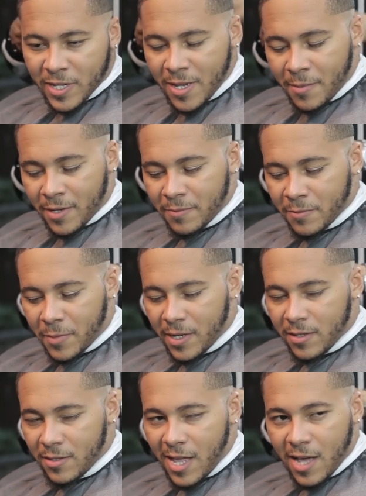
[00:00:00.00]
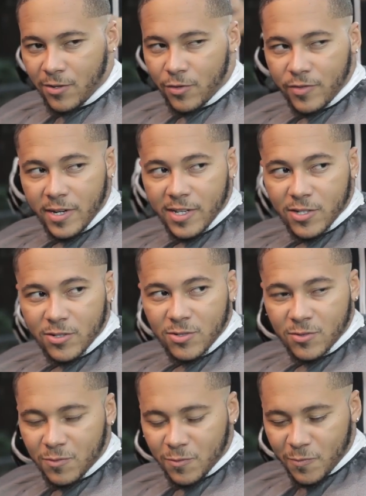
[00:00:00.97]
Yeah, man. But nah, not really. It's
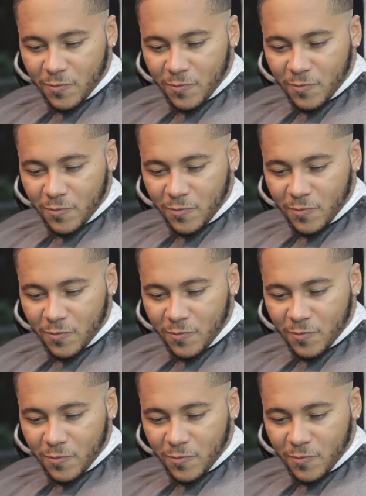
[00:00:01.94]
cool.